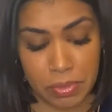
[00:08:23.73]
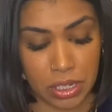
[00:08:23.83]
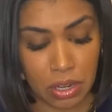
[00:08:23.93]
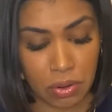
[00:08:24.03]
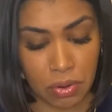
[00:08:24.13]

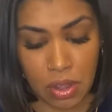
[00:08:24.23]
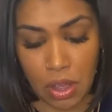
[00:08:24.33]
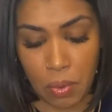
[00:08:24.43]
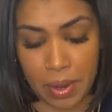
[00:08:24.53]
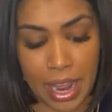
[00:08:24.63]
So
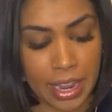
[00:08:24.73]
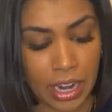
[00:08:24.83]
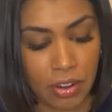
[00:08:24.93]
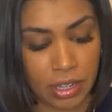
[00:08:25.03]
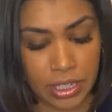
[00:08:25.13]
what I
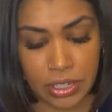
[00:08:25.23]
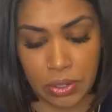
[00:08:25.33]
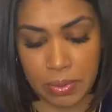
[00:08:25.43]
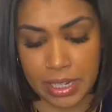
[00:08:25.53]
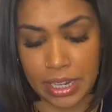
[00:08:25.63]
currently
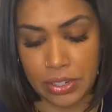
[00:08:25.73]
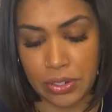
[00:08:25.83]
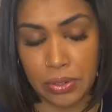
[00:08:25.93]
do is I